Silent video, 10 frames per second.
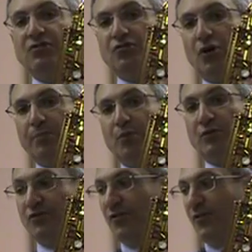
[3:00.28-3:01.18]
sharp, which
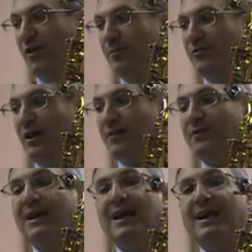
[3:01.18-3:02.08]
is the same as F,
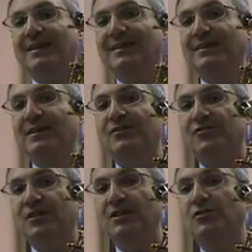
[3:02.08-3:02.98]
and
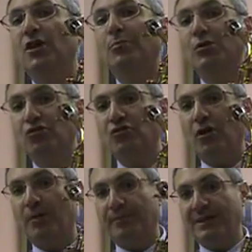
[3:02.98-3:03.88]
C double
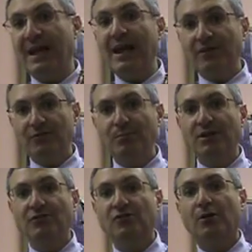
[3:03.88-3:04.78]
sharp. The X
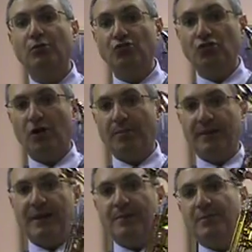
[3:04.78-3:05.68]
means double sharp,
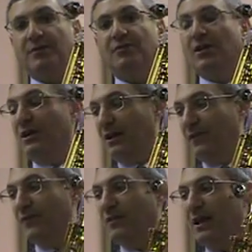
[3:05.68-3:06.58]
and that means, in
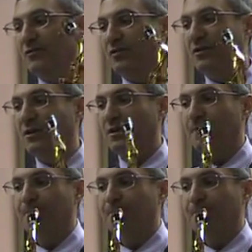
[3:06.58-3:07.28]
this case, a D.